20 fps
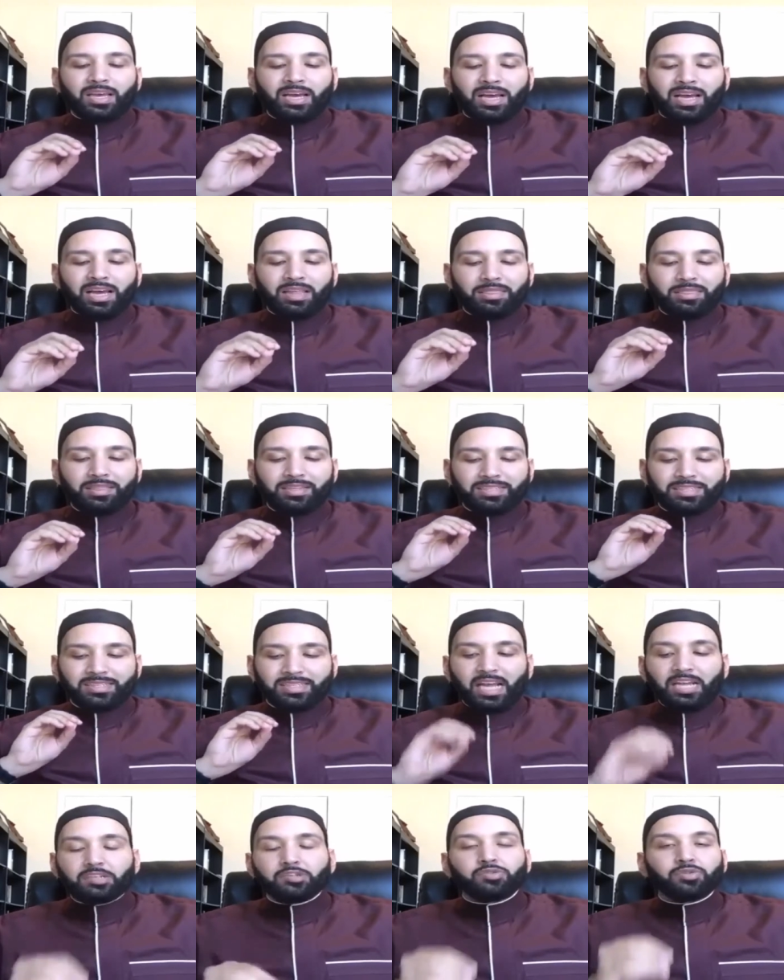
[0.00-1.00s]
uh, the
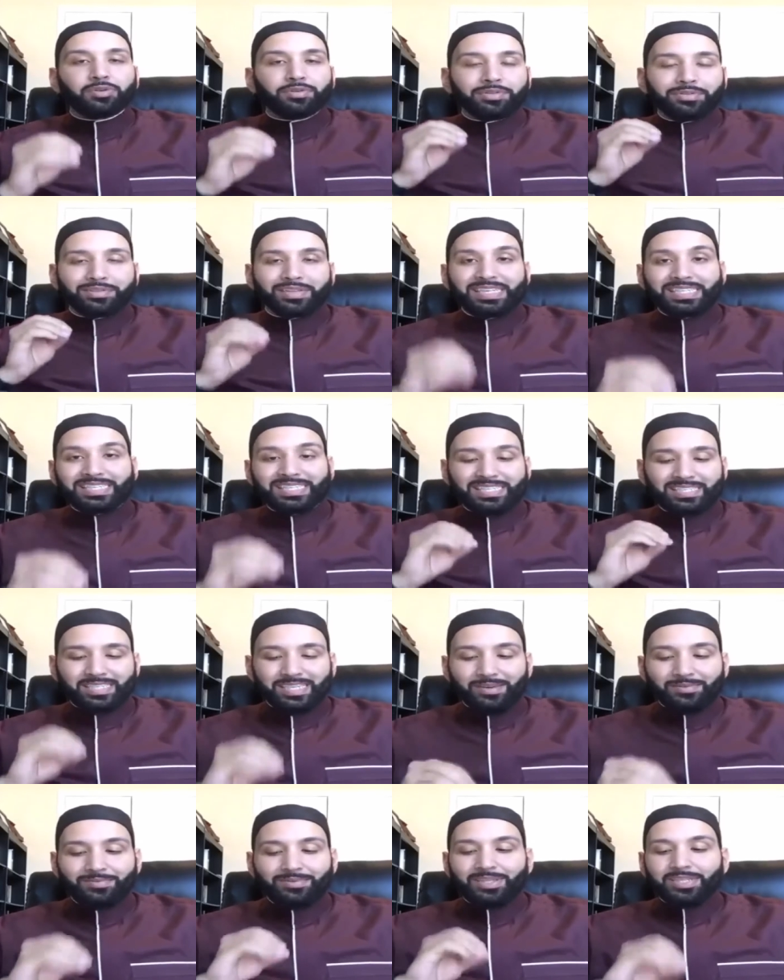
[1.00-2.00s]
central thesis
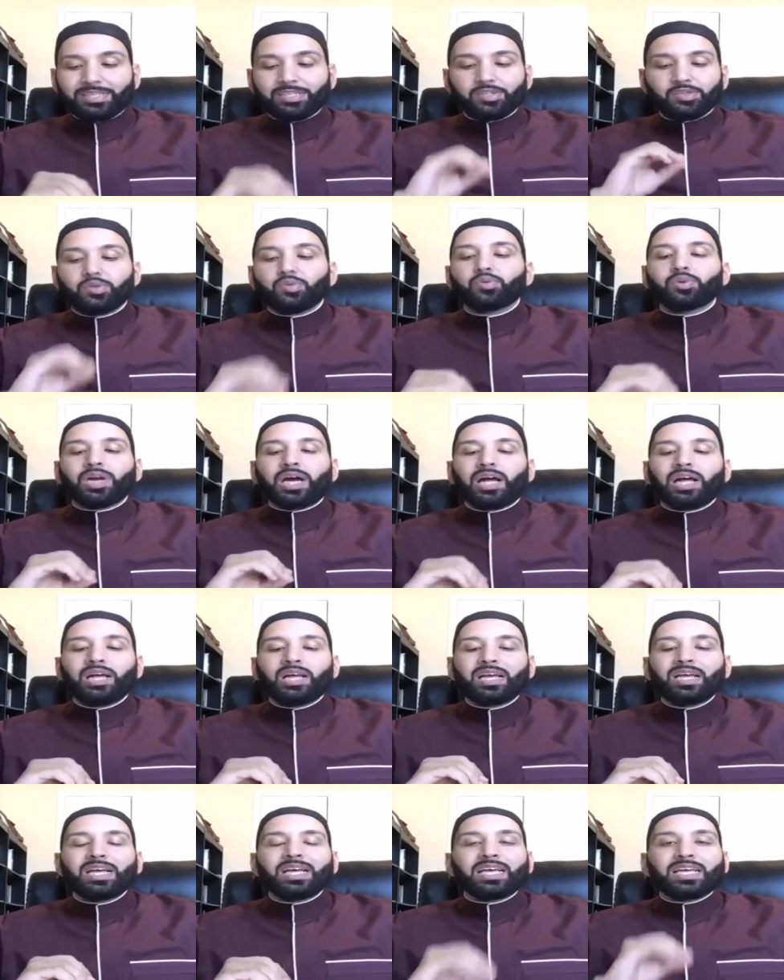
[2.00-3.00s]
of this surah
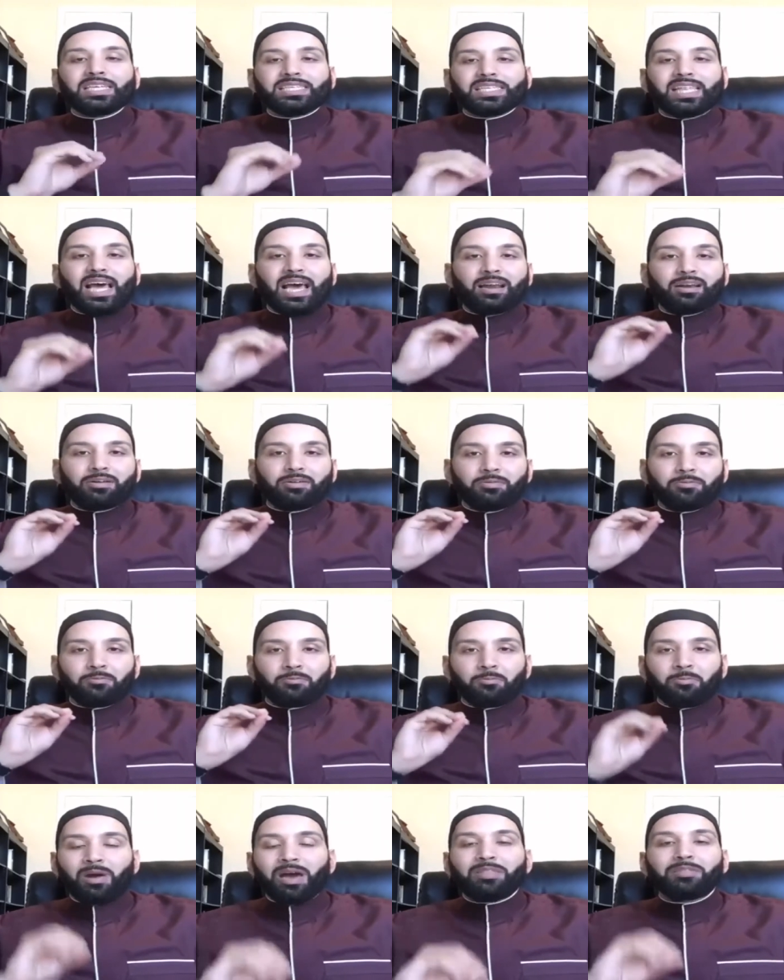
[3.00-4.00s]
is that
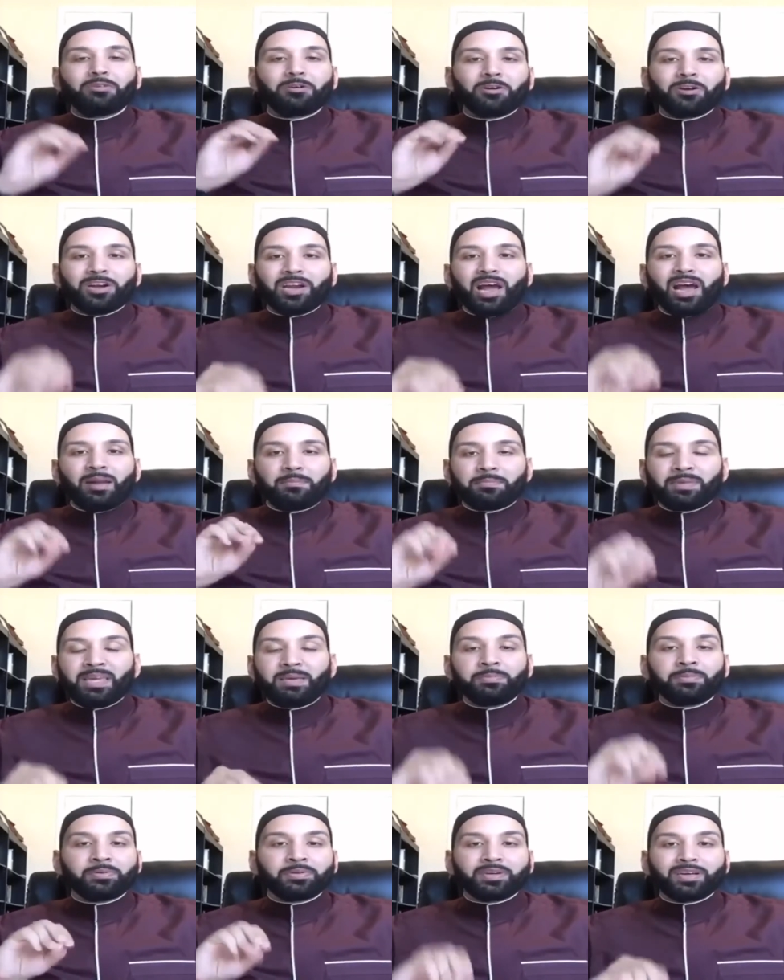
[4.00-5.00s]
whether or not
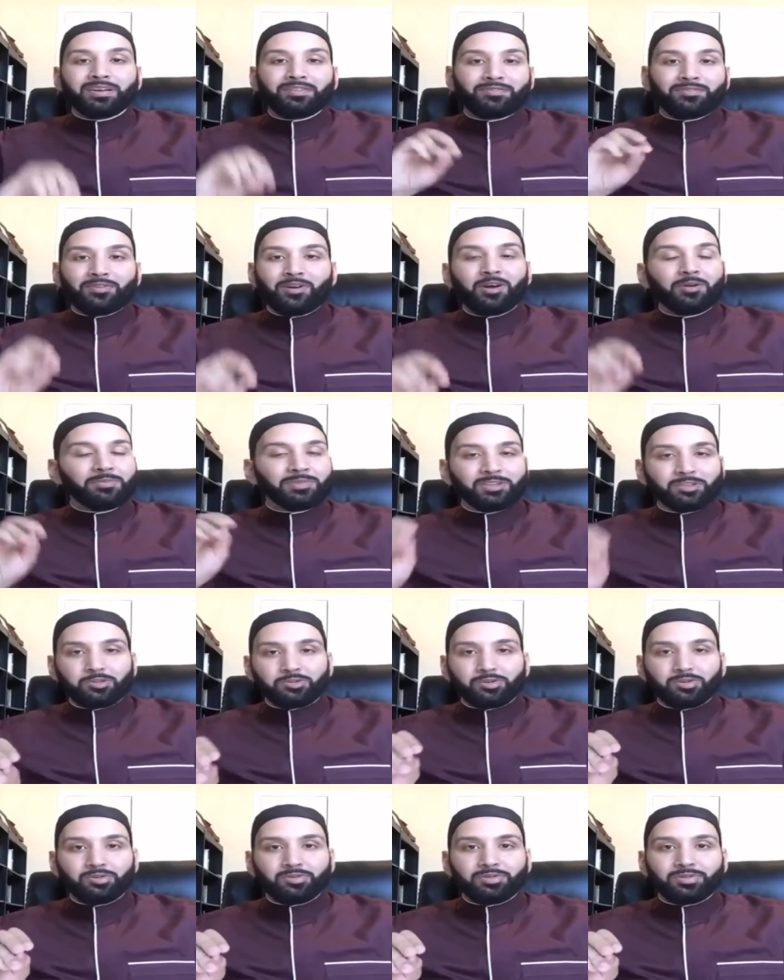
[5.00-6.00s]
people confirm the
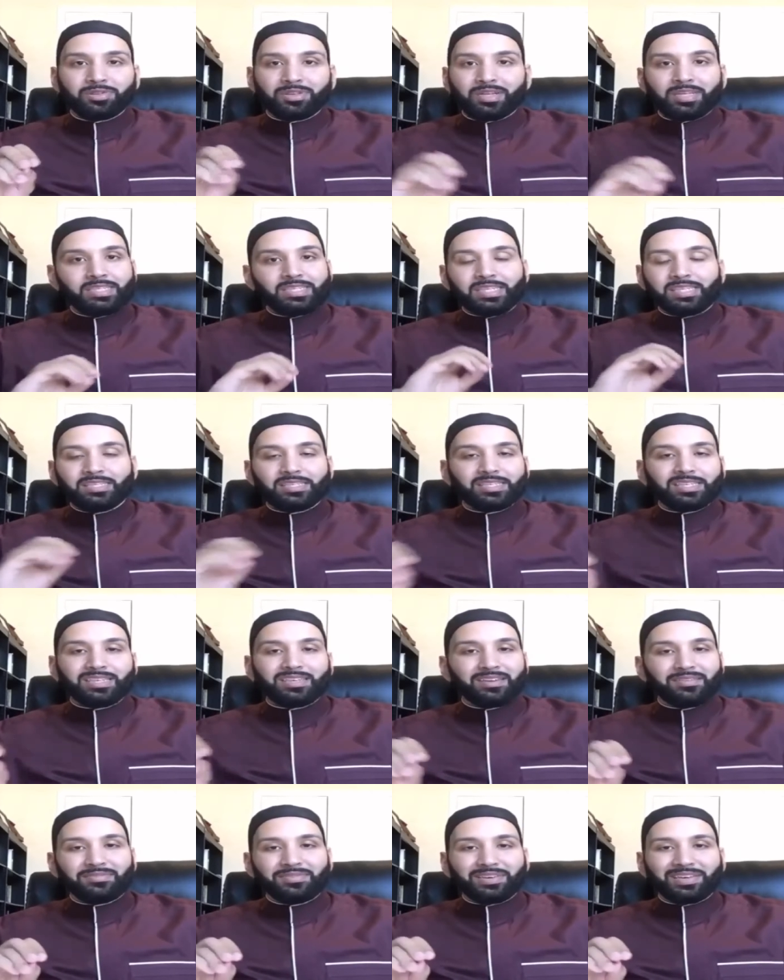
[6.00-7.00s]
truth is
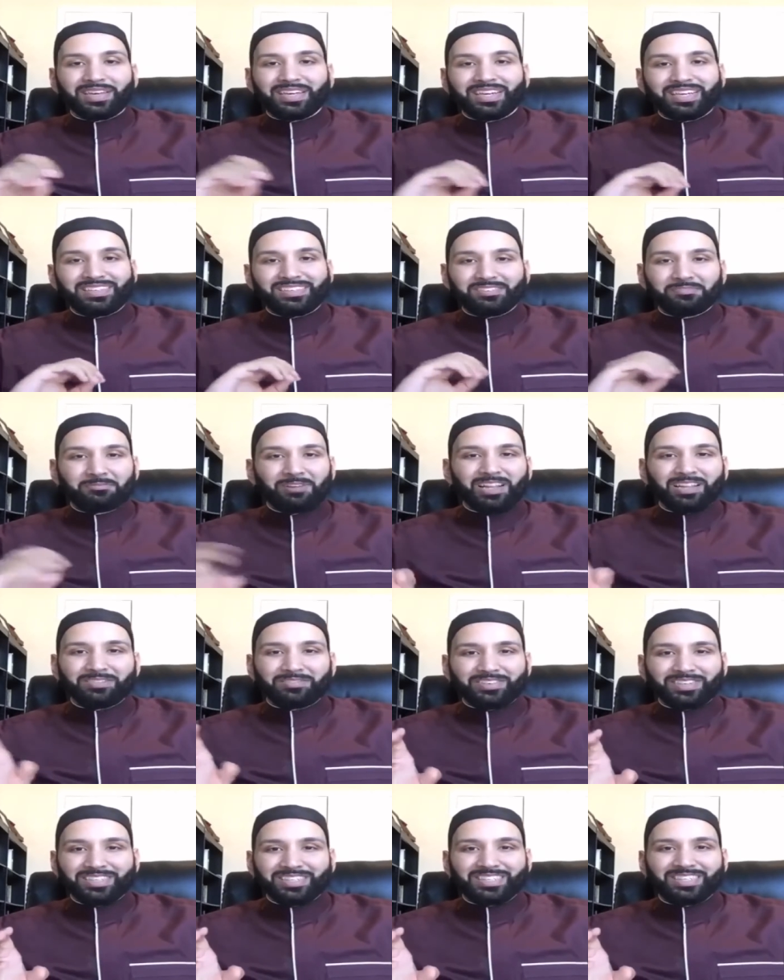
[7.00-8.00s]
insignificant it's
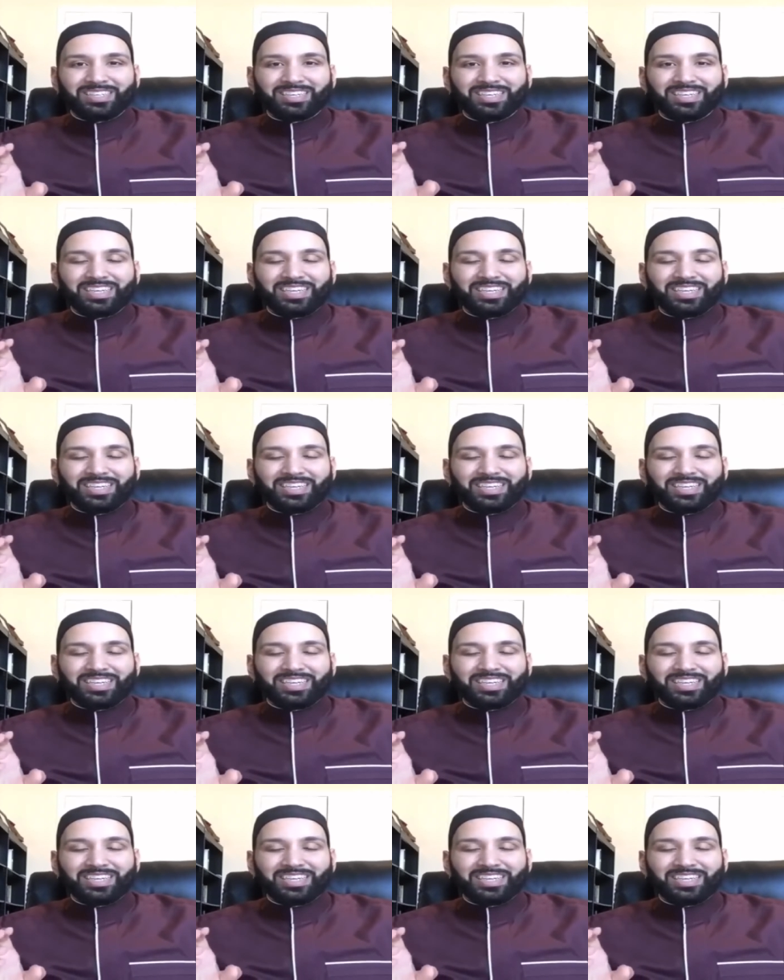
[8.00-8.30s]
irrelevant